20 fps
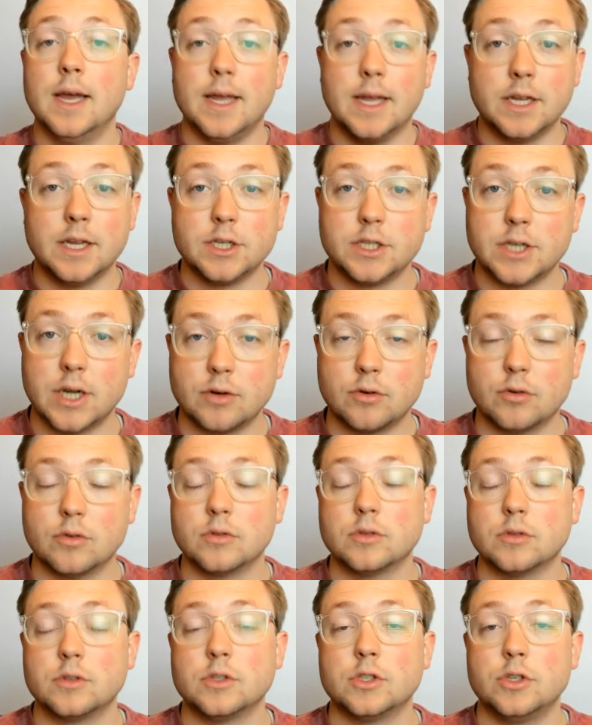in
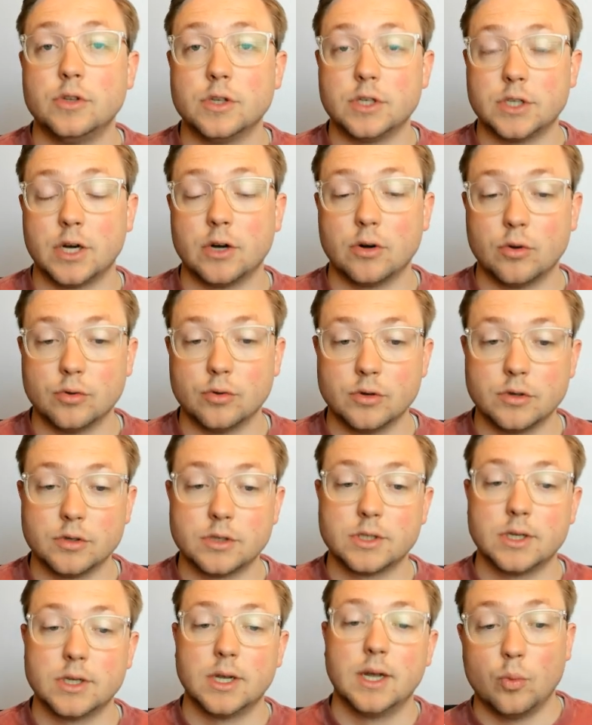general to the
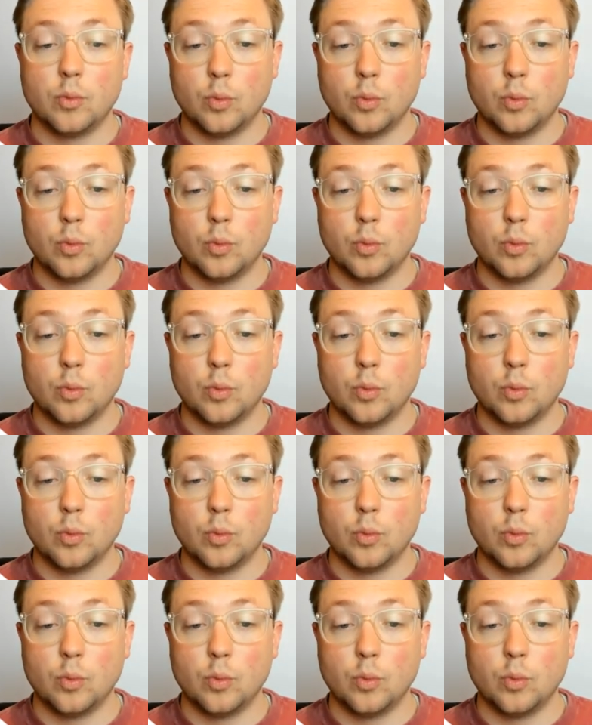shareholders.